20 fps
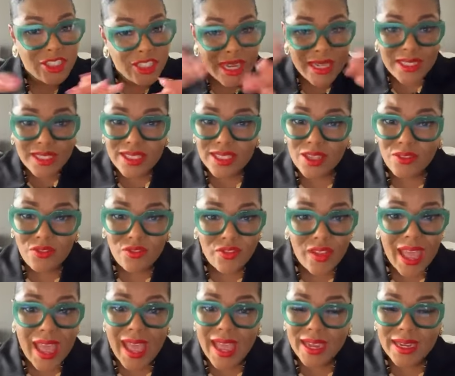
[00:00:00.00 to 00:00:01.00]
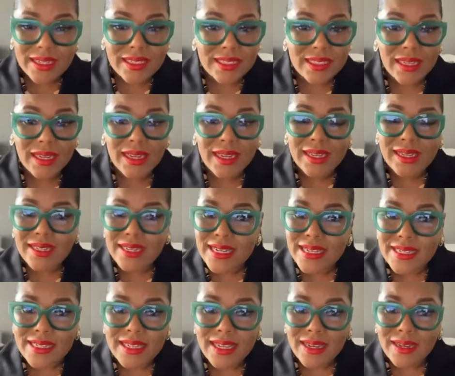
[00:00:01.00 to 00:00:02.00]
Just the fact,
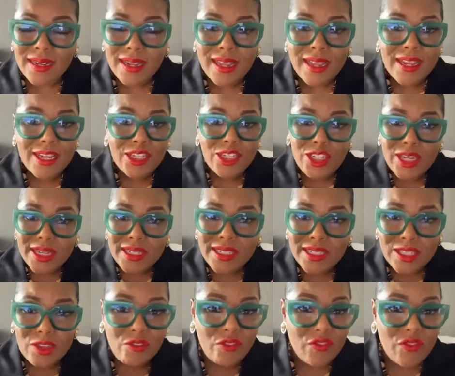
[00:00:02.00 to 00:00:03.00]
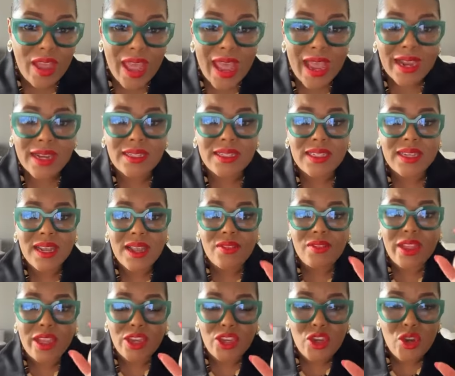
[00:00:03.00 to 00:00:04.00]
listen, just the fact
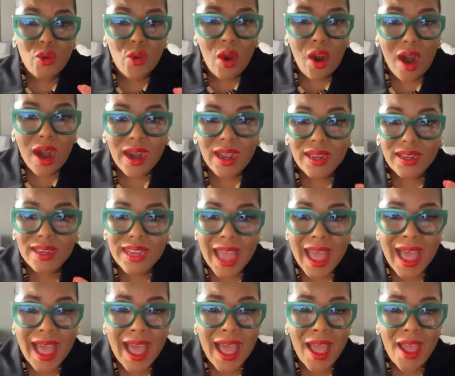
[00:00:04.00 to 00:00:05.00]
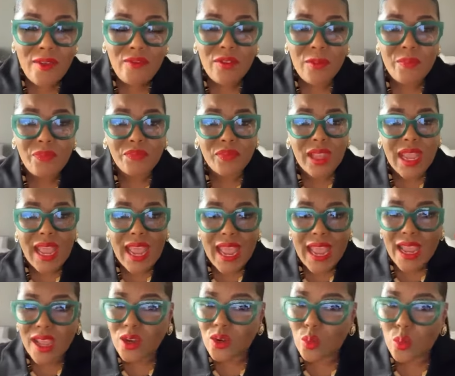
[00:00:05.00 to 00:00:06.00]
that you are alive
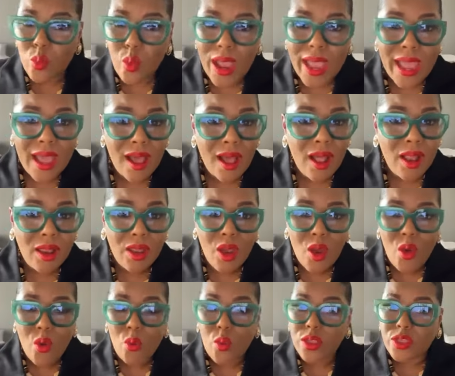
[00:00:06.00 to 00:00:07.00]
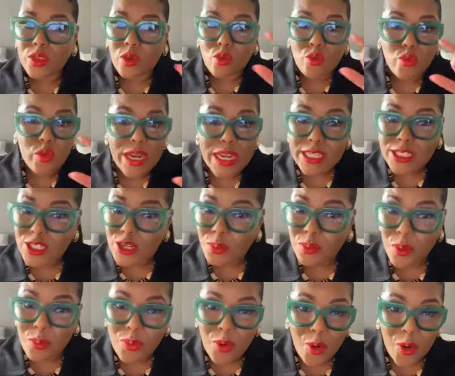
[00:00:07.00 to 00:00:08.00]
and well with a
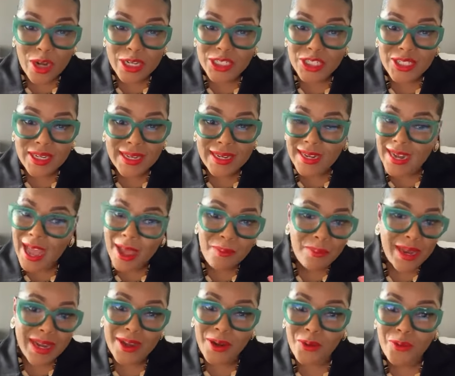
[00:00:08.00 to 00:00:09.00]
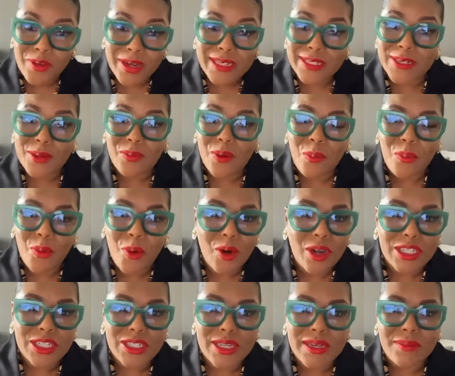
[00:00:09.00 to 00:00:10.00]
reasonable portion, and I mean a reasonable
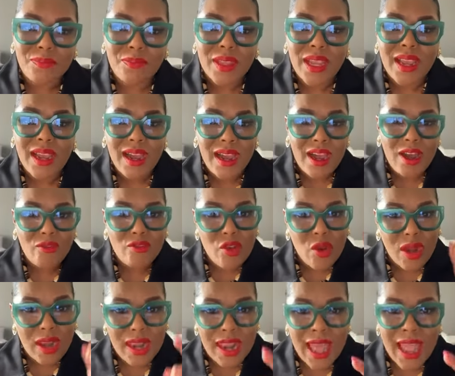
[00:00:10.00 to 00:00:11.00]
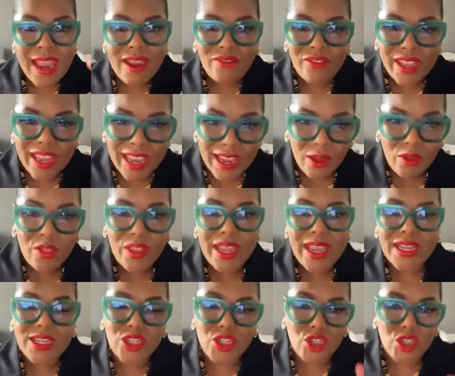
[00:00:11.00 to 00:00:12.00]
portion of your life, health,
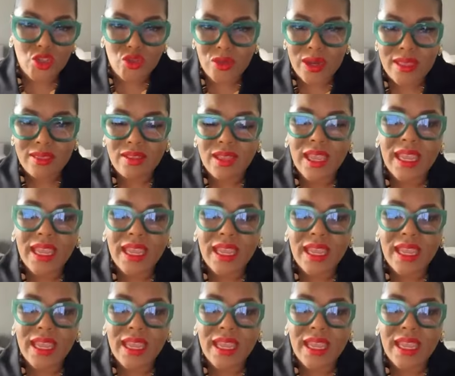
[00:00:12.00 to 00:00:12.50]
and strength,